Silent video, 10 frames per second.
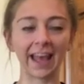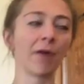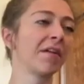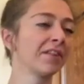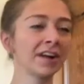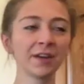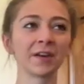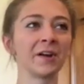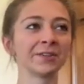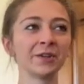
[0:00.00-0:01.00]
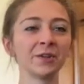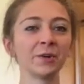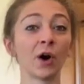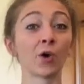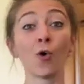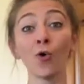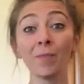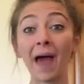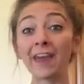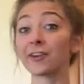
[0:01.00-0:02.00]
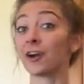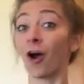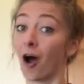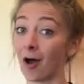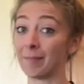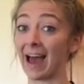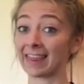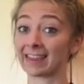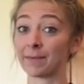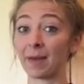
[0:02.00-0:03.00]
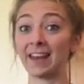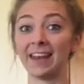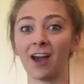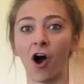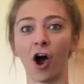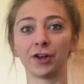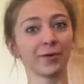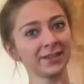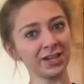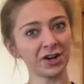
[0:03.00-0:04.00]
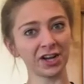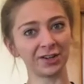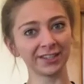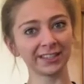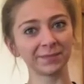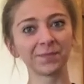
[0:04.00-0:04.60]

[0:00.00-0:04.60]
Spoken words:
However, you can also do a cold bath or a hot bath, depending on your materials.